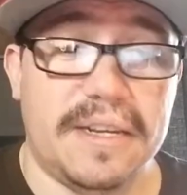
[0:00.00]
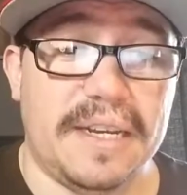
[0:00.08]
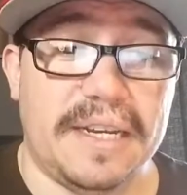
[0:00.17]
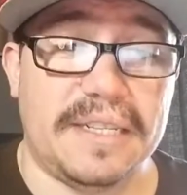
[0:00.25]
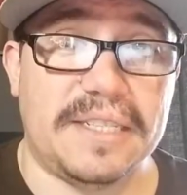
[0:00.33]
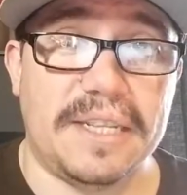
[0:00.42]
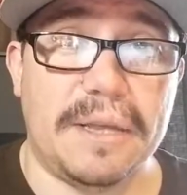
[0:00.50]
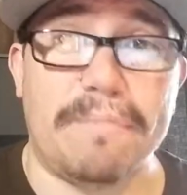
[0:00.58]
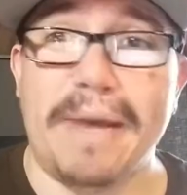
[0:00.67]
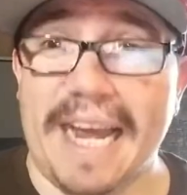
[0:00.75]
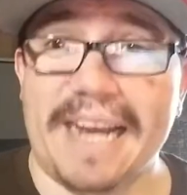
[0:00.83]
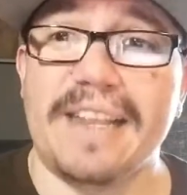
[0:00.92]
I see the
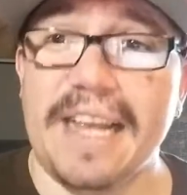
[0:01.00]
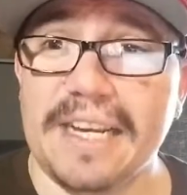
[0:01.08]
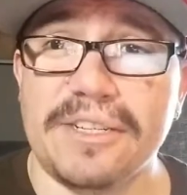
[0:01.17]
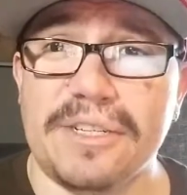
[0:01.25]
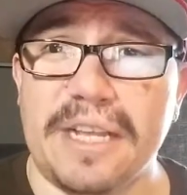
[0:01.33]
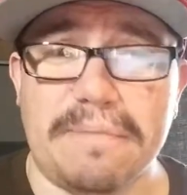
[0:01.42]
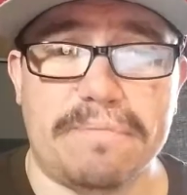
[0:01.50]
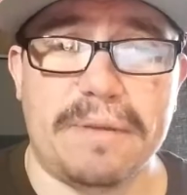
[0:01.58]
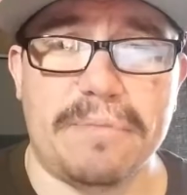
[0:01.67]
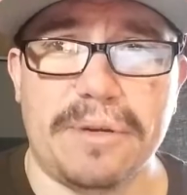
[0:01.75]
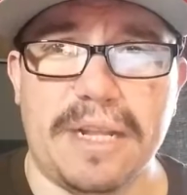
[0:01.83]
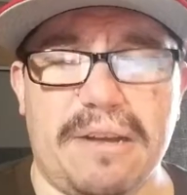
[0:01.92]
backlash that
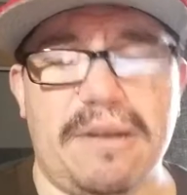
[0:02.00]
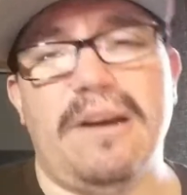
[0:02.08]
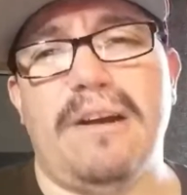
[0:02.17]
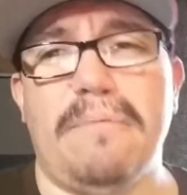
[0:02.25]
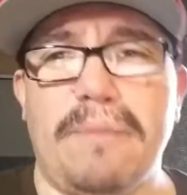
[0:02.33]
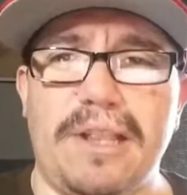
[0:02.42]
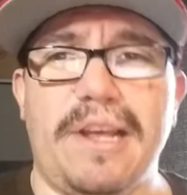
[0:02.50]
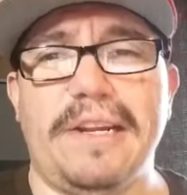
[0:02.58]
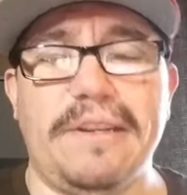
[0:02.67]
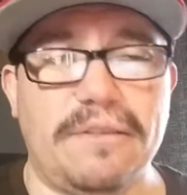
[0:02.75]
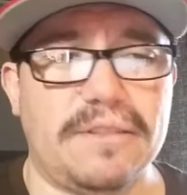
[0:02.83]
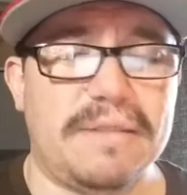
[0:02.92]
people are "Oh,
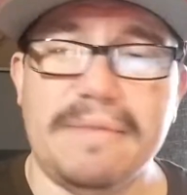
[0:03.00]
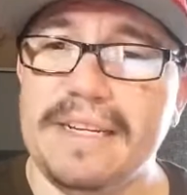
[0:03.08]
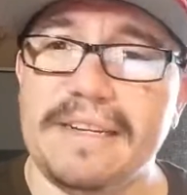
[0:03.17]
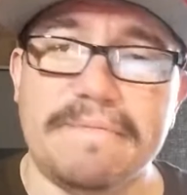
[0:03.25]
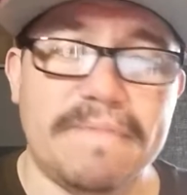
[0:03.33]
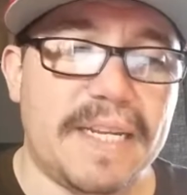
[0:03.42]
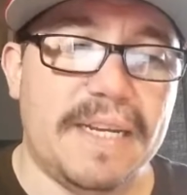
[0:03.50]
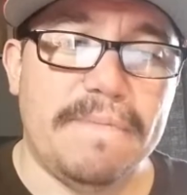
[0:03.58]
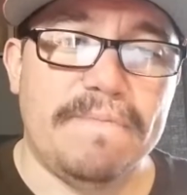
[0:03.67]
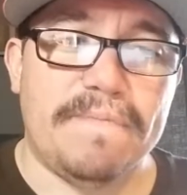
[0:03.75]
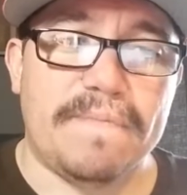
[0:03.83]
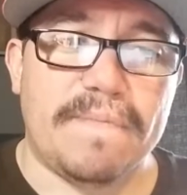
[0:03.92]
millennials." And I'm like,
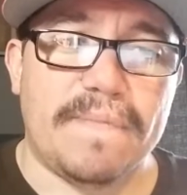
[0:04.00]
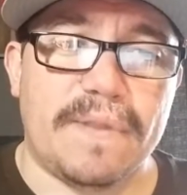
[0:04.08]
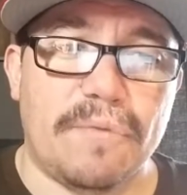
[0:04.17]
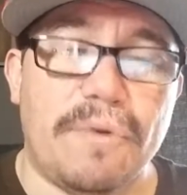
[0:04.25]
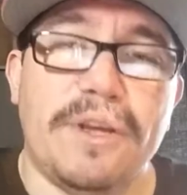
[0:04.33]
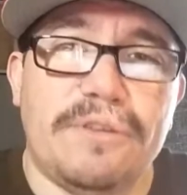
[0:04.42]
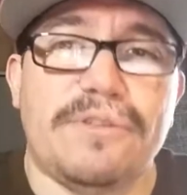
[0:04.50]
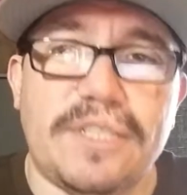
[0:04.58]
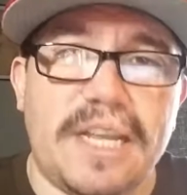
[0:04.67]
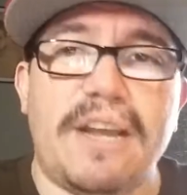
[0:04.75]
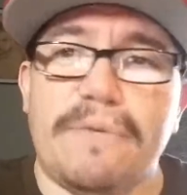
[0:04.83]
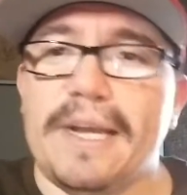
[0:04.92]
what you're
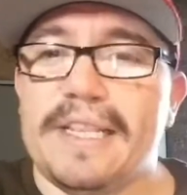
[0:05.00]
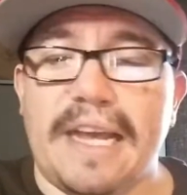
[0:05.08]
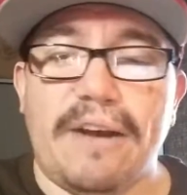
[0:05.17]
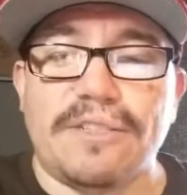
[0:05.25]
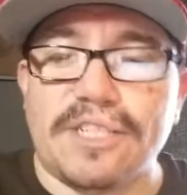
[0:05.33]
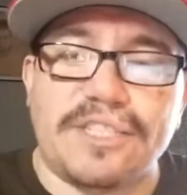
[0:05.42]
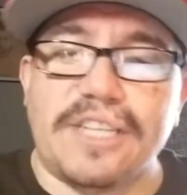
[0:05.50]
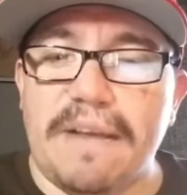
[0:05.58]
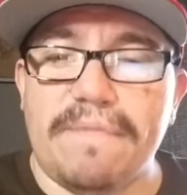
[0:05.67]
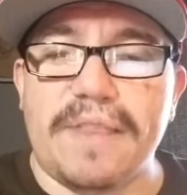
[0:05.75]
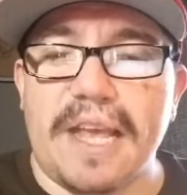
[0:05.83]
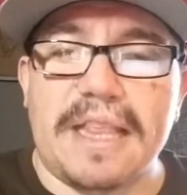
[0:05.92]
saying right now is the
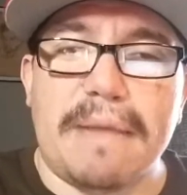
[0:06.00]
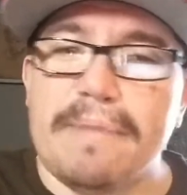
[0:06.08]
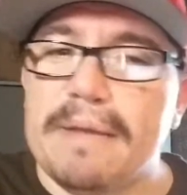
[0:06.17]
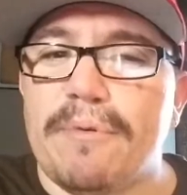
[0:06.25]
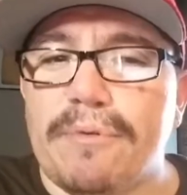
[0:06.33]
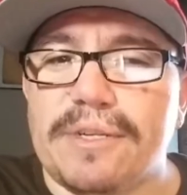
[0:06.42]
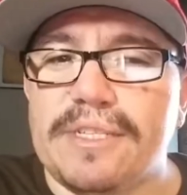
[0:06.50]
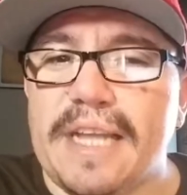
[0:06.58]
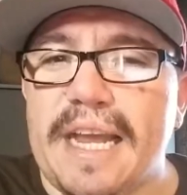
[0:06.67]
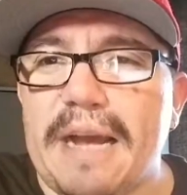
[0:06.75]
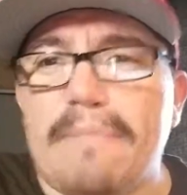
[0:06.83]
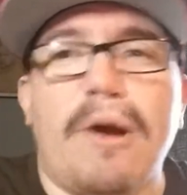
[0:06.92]
same thing that people were
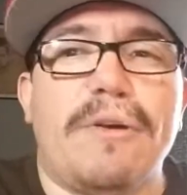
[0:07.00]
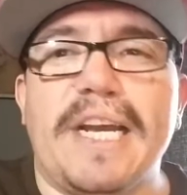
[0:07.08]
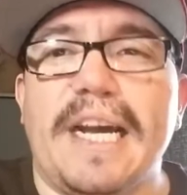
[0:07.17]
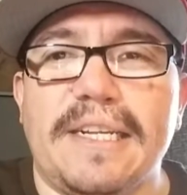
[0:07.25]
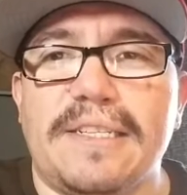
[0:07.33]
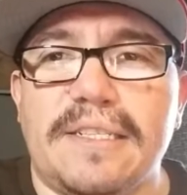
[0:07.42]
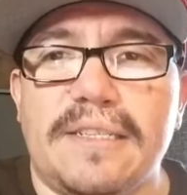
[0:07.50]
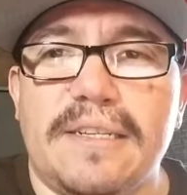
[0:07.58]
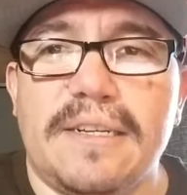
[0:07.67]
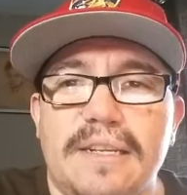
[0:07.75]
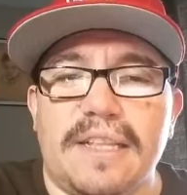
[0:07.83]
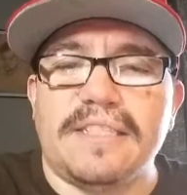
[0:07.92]
saying about us.
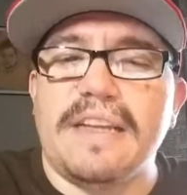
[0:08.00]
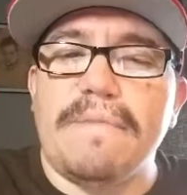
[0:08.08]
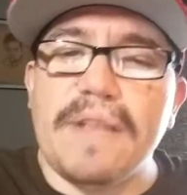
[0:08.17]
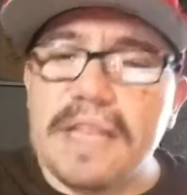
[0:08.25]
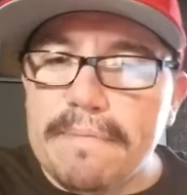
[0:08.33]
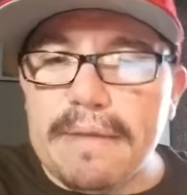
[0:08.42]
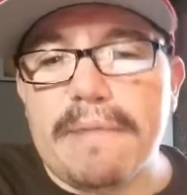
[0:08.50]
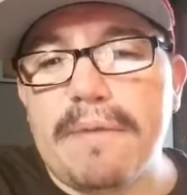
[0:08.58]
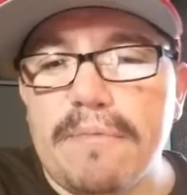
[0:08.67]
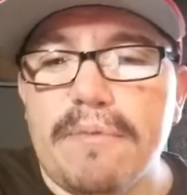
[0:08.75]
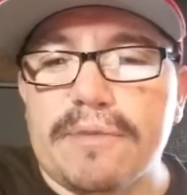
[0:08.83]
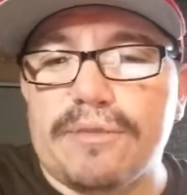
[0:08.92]
The same thing that baby
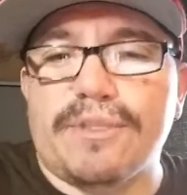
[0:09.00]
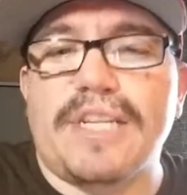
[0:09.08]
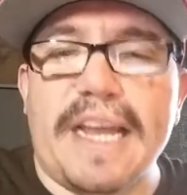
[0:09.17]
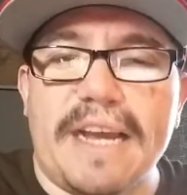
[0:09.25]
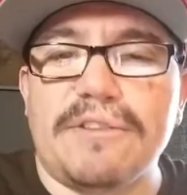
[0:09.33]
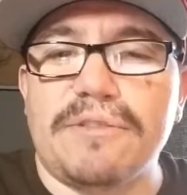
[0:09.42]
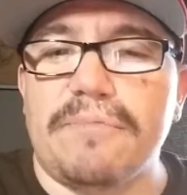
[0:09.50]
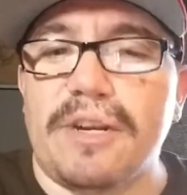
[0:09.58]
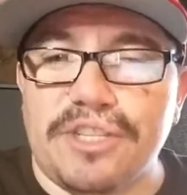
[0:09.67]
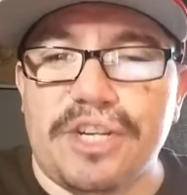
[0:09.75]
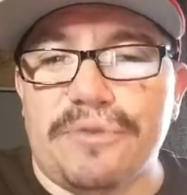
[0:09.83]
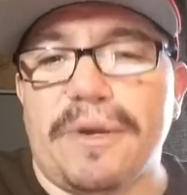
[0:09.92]
boomers were saying about
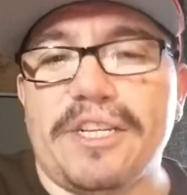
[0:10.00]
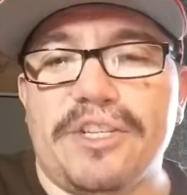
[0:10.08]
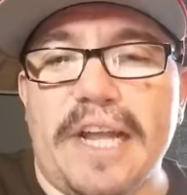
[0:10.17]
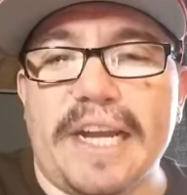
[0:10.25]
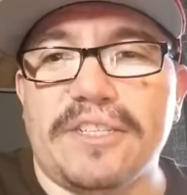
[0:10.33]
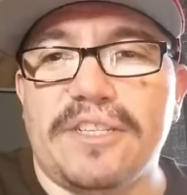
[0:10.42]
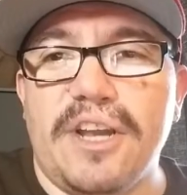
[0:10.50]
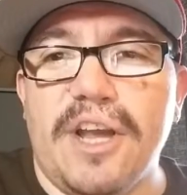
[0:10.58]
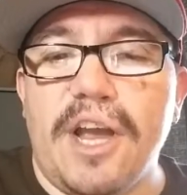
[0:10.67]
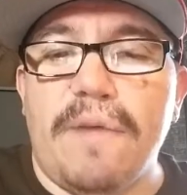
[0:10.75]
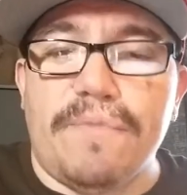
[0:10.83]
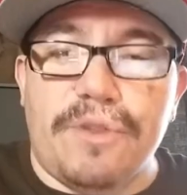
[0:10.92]
Generation X,
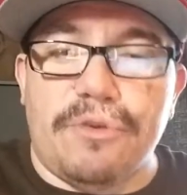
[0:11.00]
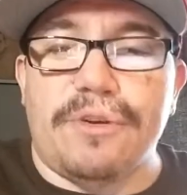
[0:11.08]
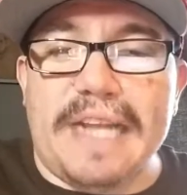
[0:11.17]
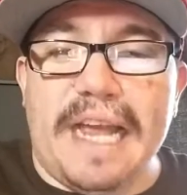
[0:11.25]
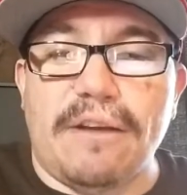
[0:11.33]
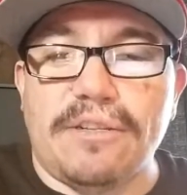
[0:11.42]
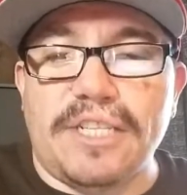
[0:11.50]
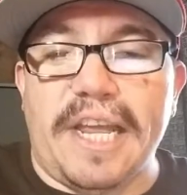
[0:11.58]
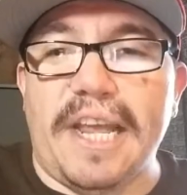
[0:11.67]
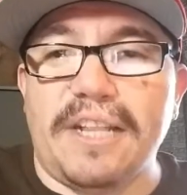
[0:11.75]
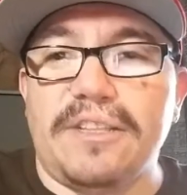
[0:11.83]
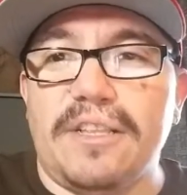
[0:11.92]
you're now
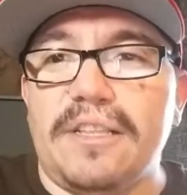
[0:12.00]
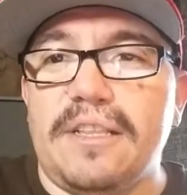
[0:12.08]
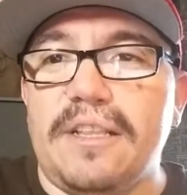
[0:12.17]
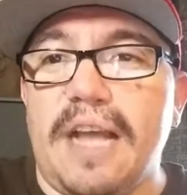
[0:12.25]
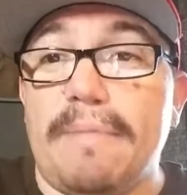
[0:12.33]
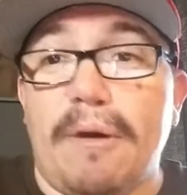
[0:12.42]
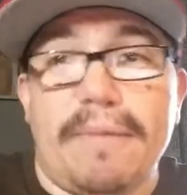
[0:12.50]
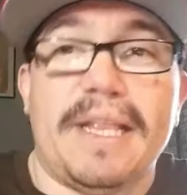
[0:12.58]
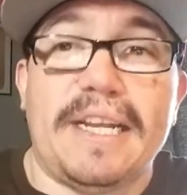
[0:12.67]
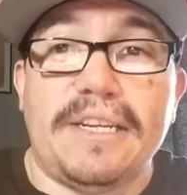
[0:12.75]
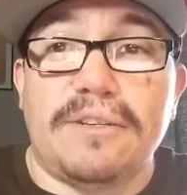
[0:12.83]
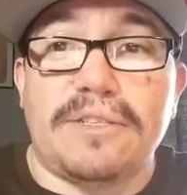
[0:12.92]
saying about
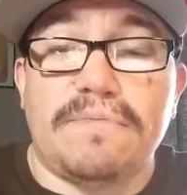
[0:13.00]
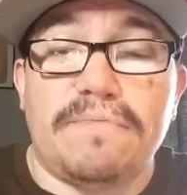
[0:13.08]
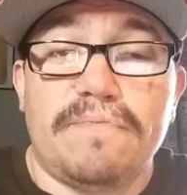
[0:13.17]
millennials.